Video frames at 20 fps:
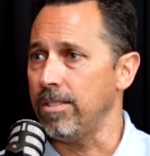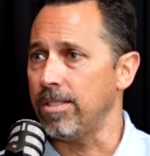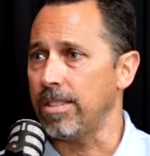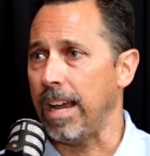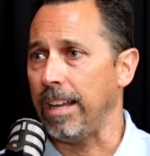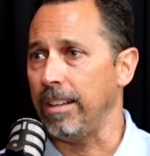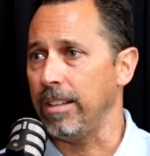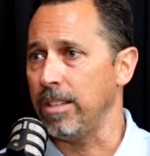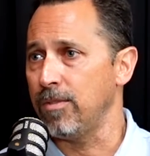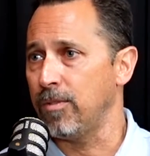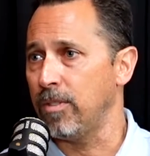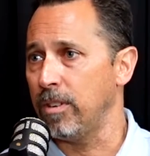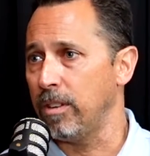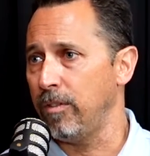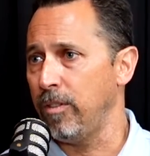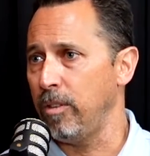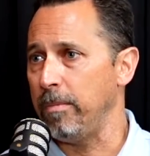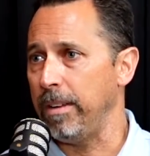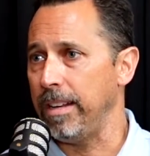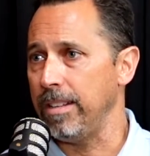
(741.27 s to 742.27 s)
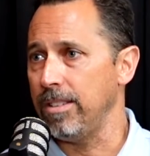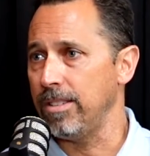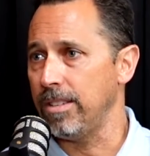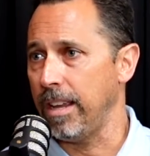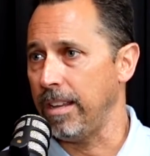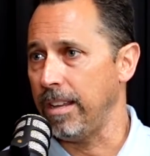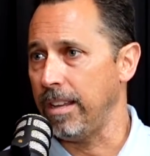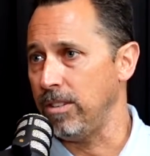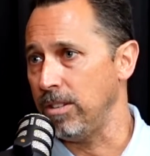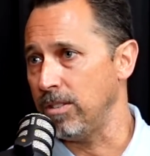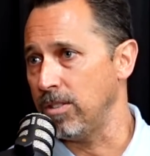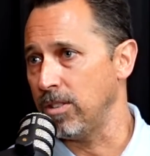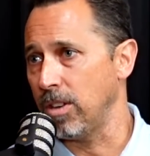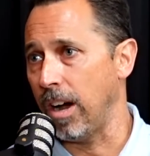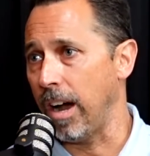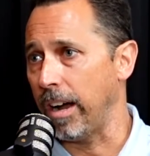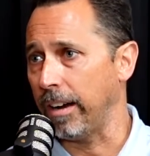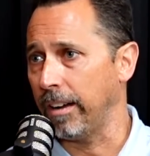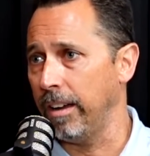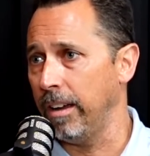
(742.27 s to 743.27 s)
silence for a few minutes and just
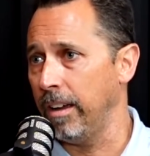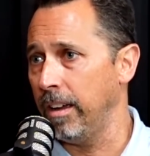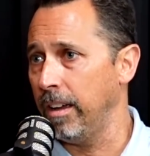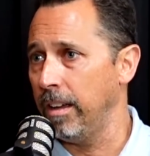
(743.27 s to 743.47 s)
talk